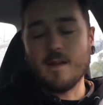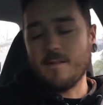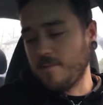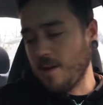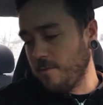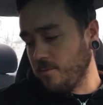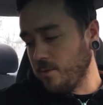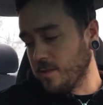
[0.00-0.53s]

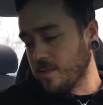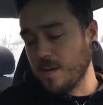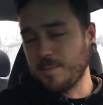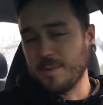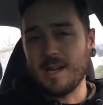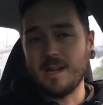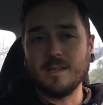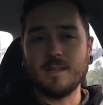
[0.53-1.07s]
I've looked up
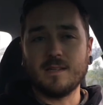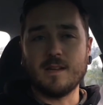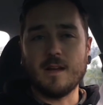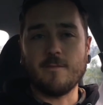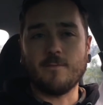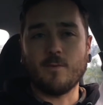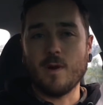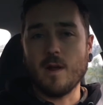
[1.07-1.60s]
a lot of this
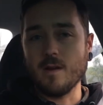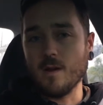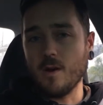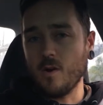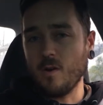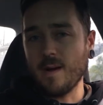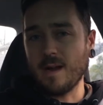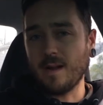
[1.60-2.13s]
stuff, or I
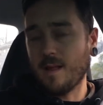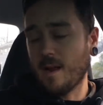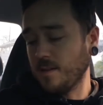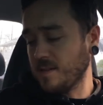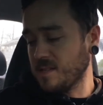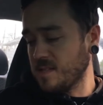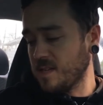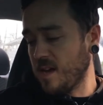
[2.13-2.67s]
know about a lot of
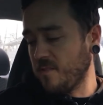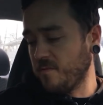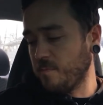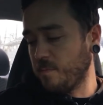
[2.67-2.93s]
this stuff,